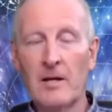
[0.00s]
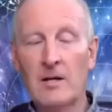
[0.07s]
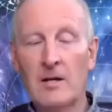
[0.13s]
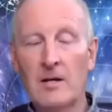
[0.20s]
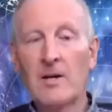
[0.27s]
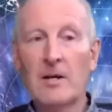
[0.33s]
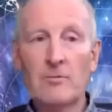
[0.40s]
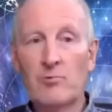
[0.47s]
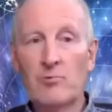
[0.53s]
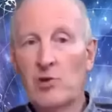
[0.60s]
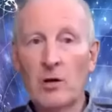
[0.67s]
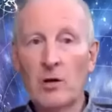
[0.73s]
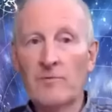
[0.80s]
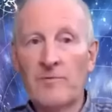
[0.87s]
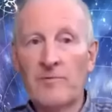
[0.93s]
So,
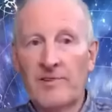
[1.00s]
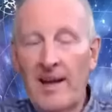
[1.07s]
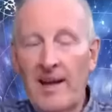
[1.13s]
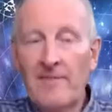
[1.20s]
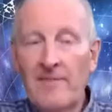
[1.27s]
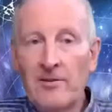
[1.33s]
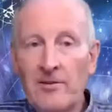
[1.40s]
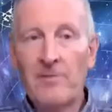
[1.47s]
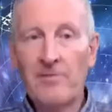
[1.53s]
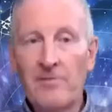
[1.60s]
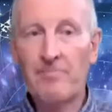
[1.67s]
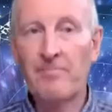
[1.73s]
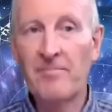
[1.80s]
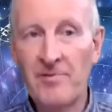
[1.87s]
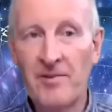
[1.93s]
John 7
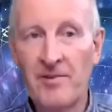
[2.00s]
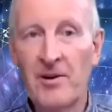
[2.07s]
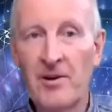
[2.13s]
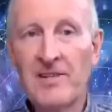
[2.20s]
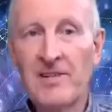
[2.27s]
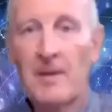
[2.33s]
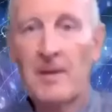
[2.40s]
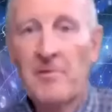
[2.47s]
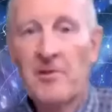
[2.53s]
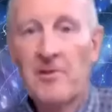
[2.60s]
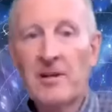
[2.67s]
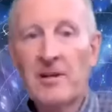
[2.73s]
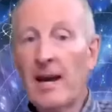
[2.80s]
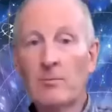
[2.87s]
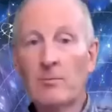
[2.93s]
37,
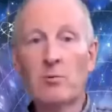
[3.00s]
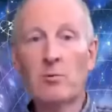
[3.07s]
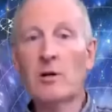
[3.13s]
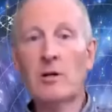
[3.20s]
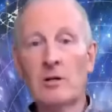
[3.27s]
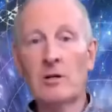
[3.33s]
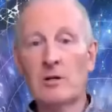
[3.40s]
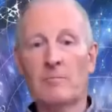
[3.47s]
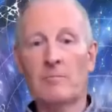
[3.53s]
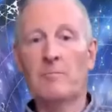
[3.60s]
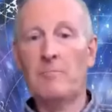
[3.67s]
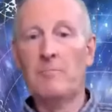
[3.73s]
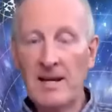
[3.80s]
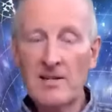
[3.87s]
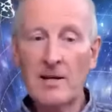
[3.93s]
38 were
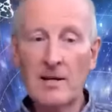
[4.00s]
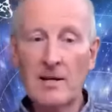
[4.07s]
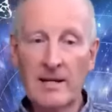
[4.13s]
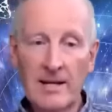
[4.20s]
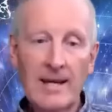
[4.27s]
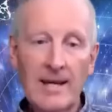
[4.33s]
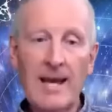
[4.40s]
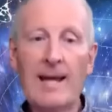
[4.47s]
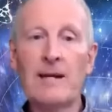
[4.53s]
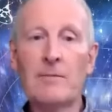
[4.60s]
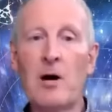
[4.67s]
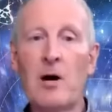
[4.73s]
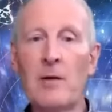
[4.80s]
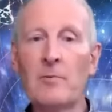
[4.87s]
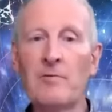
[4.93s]
basically, again, a
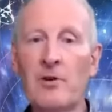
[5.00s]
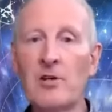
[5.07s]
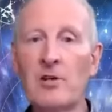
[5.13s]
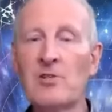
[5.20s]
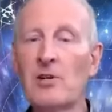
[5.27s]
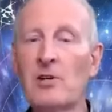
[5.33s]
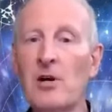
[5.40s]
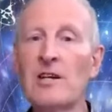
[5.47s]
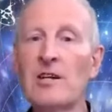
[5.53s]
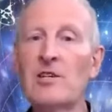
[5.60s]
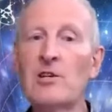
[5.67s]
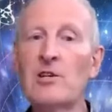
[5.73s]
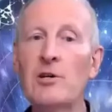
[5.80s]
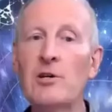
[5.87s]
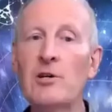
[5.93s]
Bible verse that I
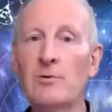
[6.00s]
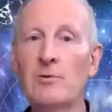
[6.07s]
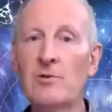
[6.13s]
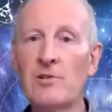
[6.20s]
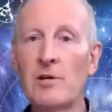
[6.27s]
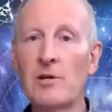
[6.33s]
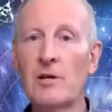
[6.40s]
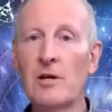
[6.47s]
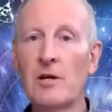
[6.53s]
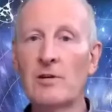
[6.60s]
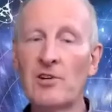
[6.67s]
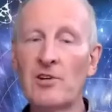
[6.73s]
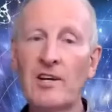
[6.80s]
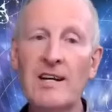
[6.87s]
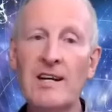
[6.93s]
used
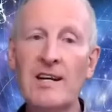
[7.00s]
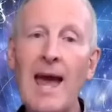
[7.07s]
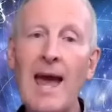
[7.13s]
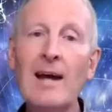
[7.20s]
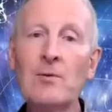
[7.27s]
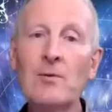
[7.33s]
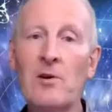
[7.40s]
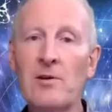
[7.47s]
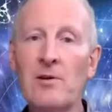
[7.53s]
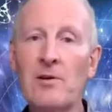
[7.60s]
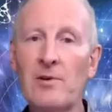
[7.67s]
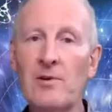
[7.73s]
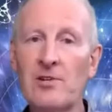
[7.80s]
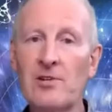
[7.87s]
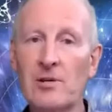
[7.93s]
to connect with
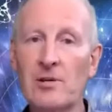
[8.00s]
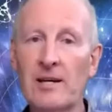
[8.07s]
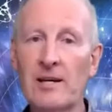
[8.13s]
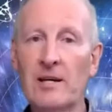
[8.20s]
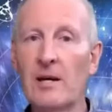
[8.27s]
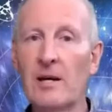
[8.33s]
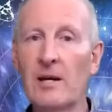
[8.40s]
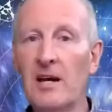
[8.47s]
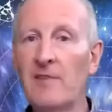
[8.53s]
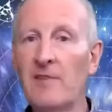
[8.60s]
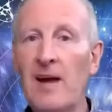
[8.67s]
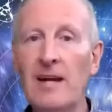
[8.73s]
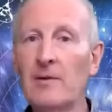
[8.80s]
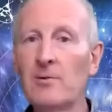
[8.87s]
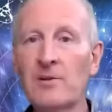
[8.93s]
the If
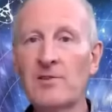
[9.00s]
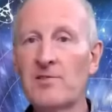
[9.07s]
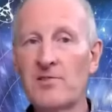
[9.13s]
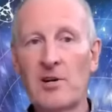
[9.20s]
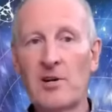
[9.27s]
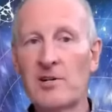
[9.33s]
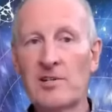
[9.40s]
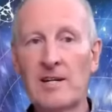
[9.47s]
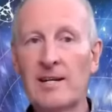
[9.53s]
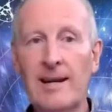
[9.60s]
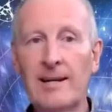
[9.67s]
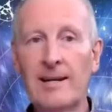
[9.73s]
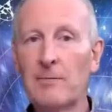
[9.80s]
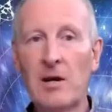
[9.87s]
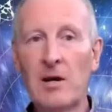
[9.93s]
anyone's thirsty,
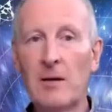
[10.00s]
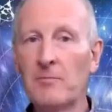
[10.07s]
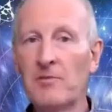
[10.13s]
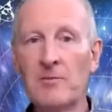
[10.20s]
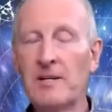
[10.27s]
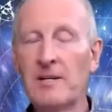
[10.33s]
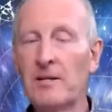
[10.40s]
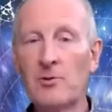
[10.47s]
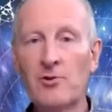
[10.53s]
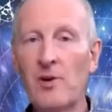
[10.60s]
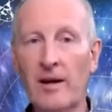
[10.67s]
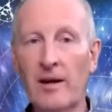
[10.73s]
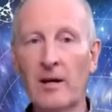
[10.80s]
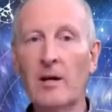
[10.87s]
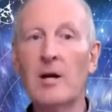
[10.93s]
let him come to me and
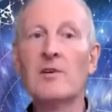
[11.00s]
drink.